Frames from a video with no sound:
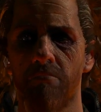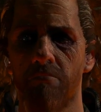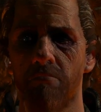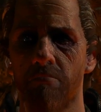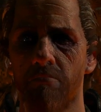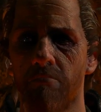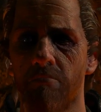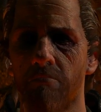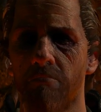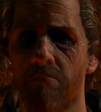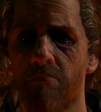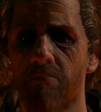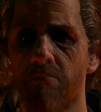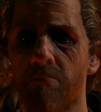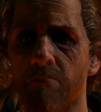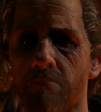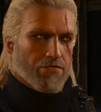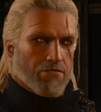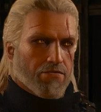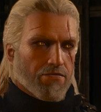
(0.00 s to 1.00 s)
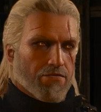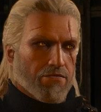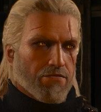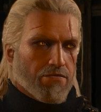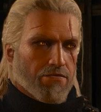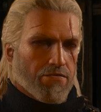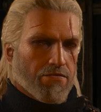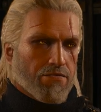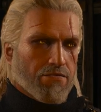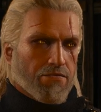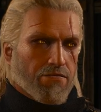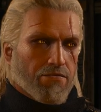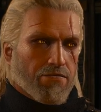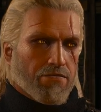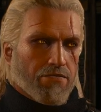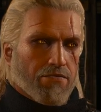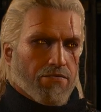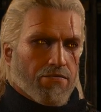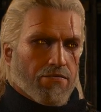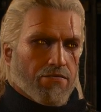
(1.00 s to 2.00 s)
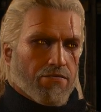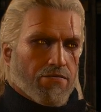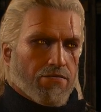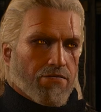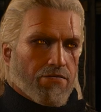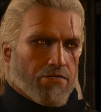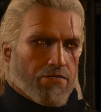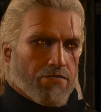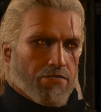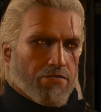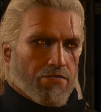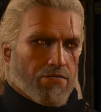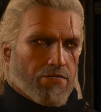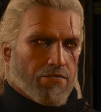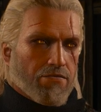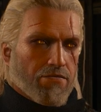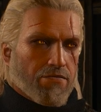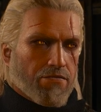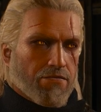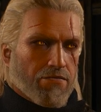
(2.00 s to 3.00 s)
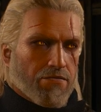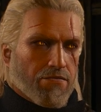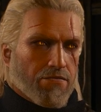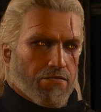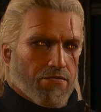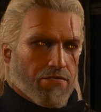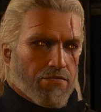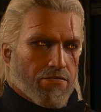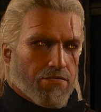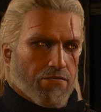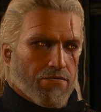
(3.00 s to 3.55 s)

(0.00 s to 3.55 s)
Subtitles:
[no speech]